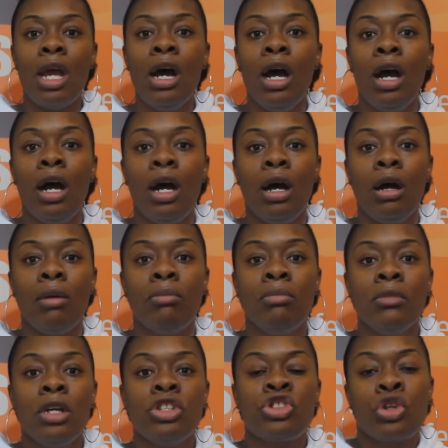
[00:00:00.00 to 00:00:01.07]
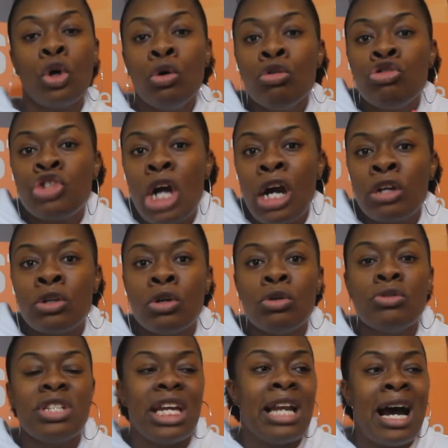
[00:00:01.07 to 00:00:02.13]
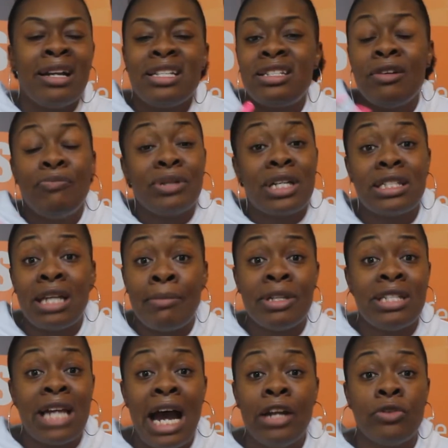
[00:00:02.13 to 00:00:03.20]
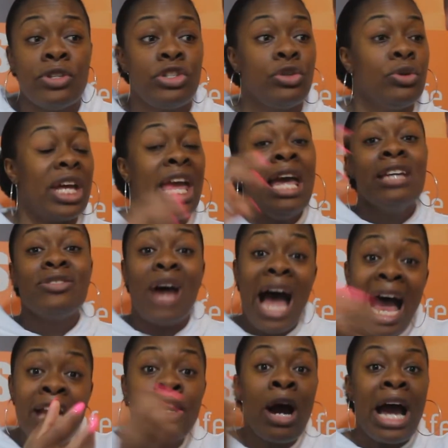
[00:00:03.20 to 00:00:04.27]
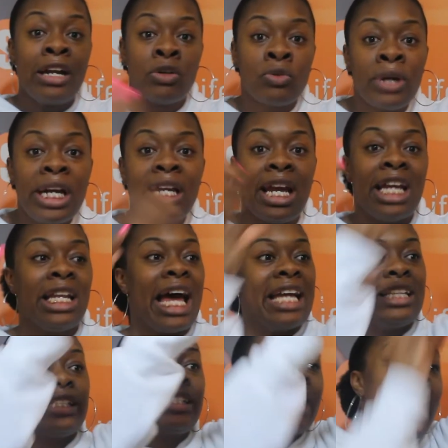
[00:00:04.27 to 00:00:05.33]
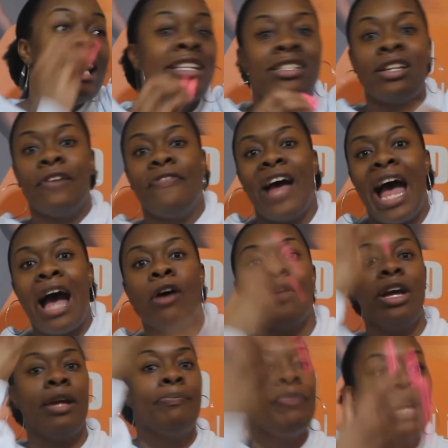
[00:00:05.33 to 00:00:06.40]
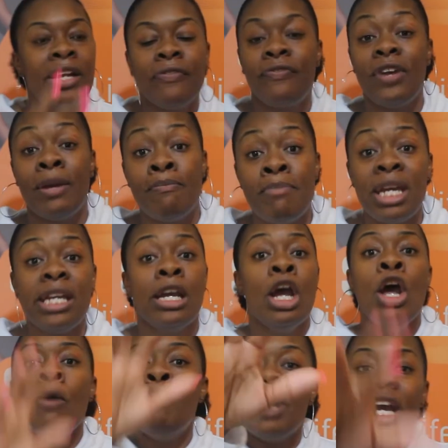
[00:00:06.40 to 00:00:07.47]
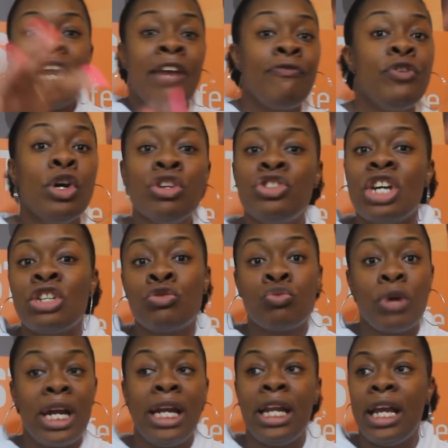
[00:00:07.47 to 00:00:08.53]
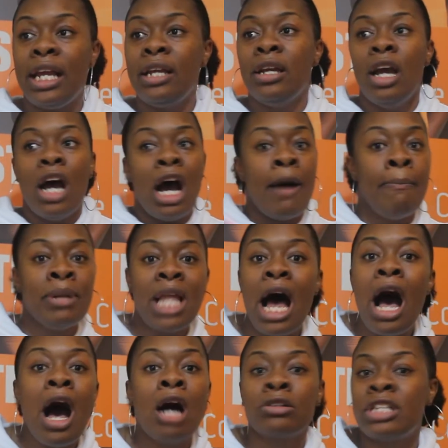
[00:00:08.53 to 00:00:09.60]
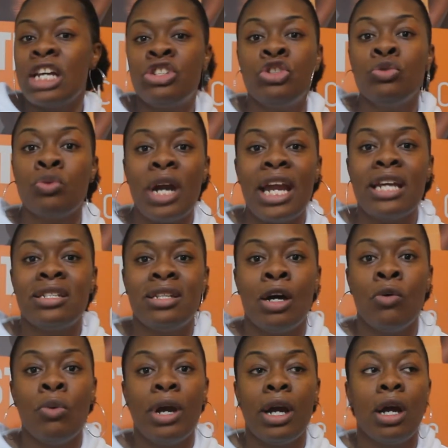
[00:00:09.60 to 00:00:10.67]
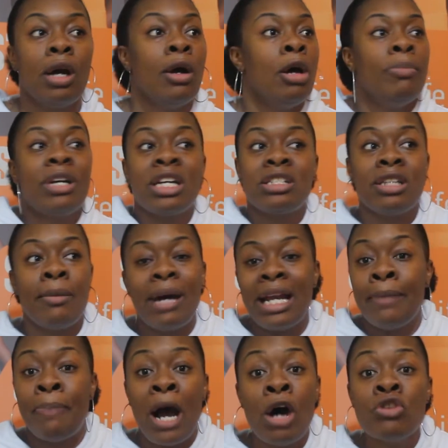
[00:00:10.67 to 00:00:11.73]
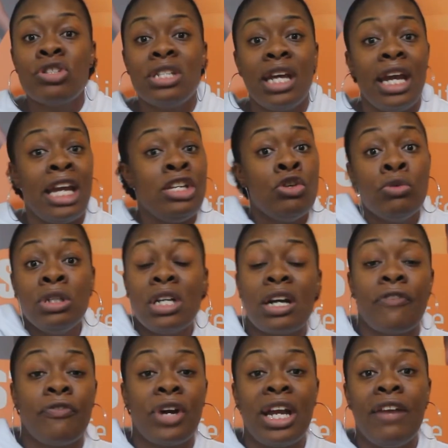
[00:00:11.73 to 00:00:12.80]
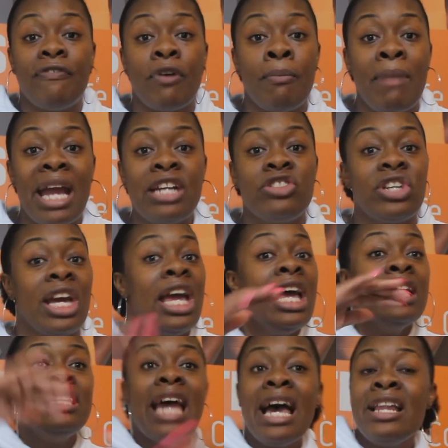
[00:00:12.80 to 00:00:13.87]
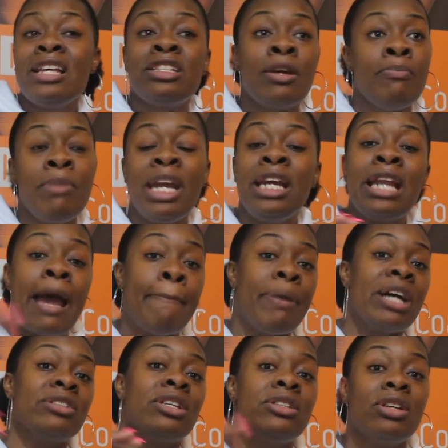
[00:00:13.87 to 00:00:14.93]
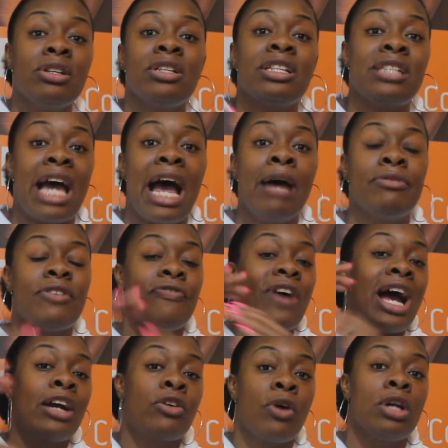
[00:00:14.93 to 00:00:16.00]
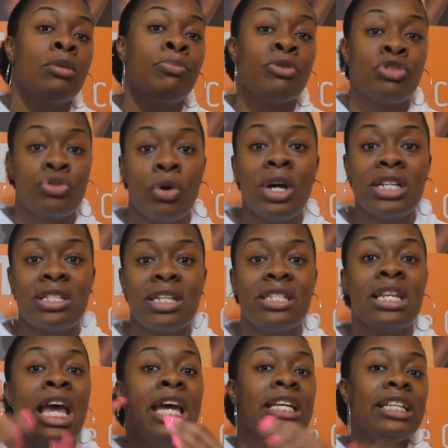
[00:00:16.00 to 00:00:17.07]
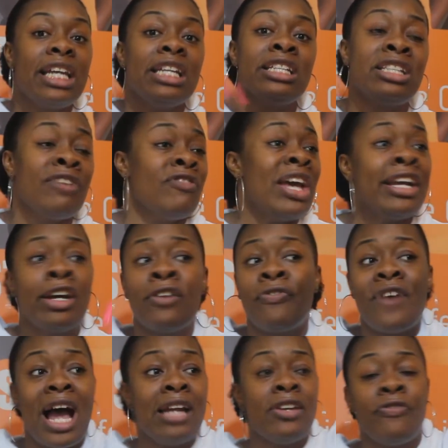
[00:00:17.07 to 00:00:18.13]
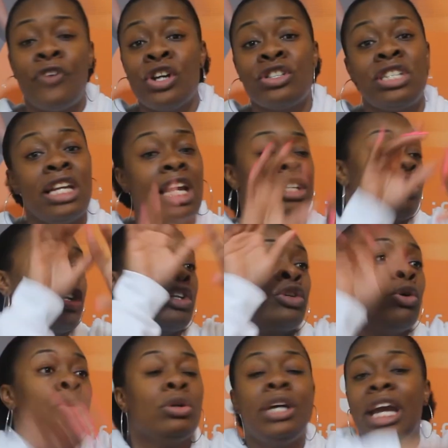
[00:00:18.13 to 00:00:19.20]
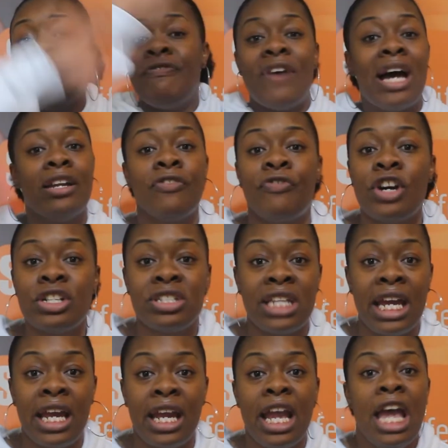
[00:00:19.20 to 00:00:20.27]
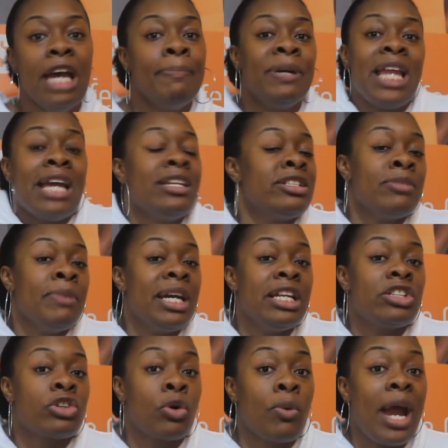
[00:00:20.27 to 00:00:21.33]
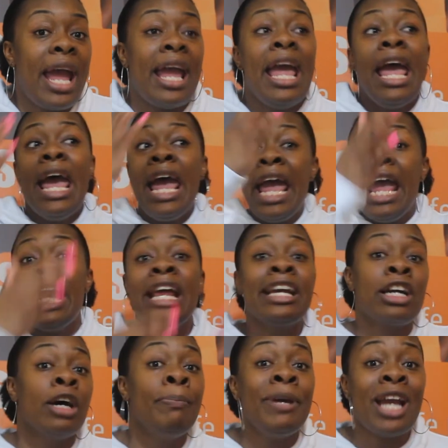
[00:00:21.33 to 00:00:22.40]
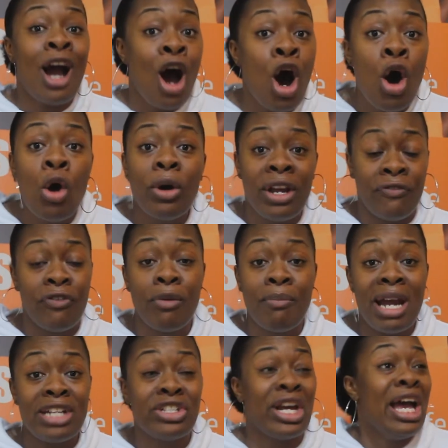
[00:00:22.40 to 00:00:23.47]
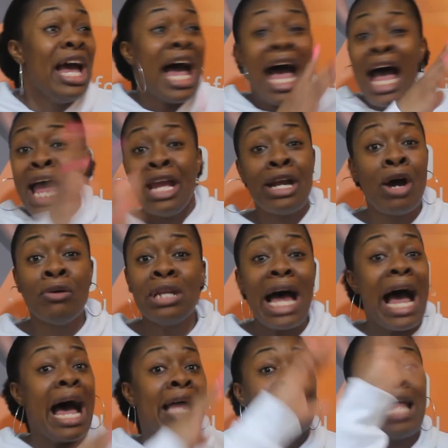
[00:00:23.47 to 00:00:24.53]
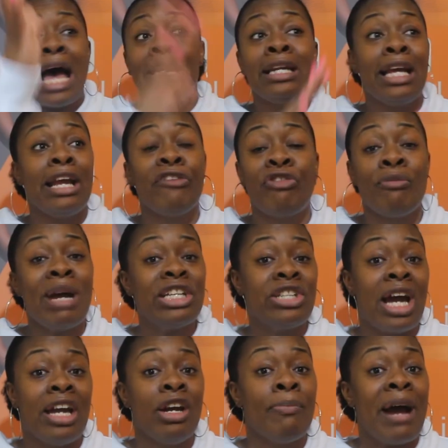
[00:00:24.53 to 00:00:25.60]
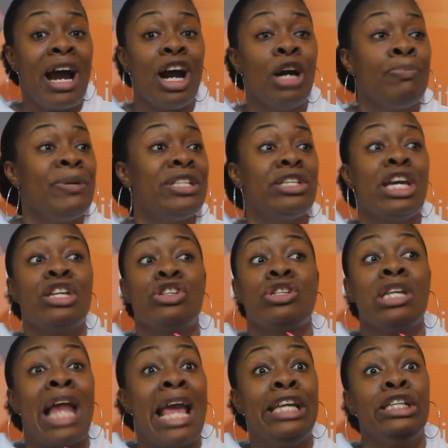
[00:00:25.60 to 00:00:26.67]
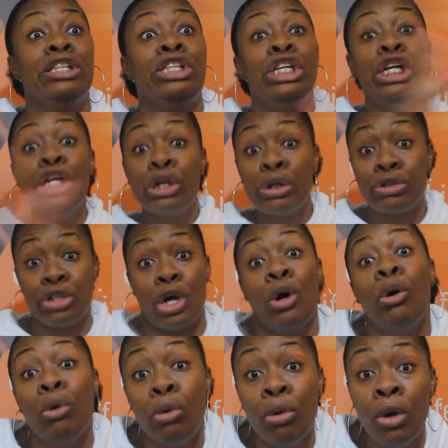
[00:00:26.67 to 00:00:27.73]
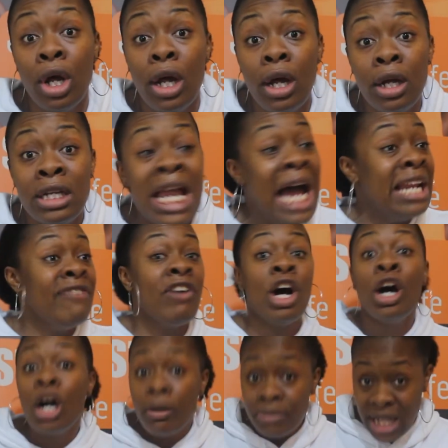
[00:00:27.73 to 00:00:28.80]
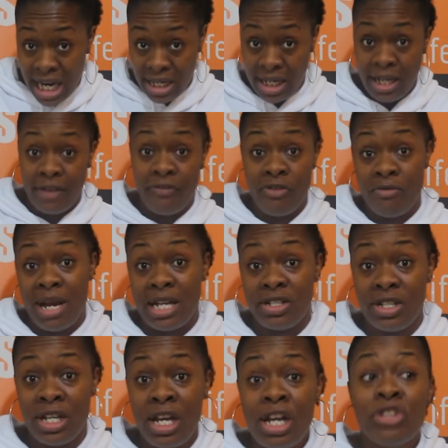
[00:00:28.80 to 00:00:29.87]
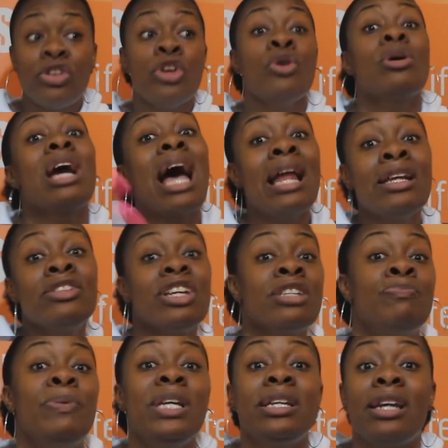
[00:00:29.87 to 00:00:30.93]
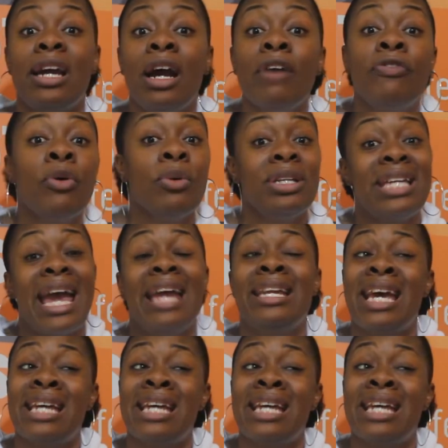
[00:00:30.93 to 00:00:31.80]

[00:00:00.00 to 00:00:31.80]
um school journals and all this stuff because I'm a doctorate student. So I know how to read and like take stuff out and benefit me. But if you're just reading a blog that you read somewhere because somebody posted it and you were looking for information, that doesn't mean that person took the time to find credible sources to get this. If they could have found the first thing, they could have Googled it and found the first thing. But that doesn't mean it's correct. And it could be old information. I ain't gonna lie, a lot of the information I hear about herpes is like years old. Not even updated information. So you gotta just be careful with that.